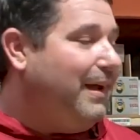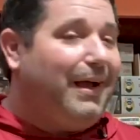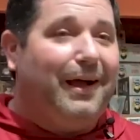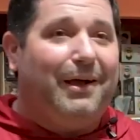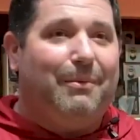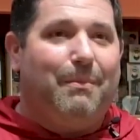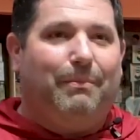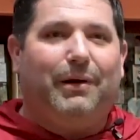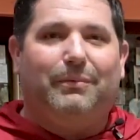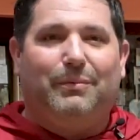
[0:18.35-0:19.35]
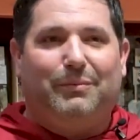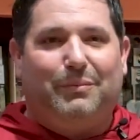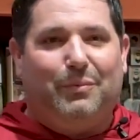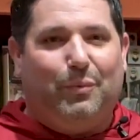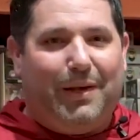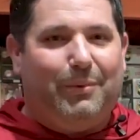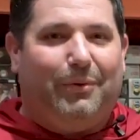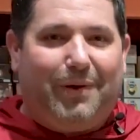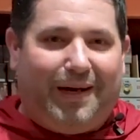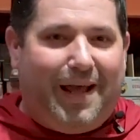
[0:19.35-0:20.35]
but we
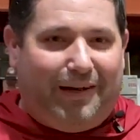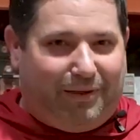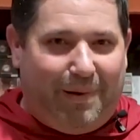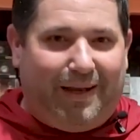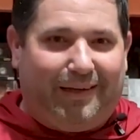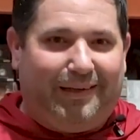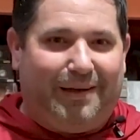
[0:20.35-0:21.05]
were running out of space.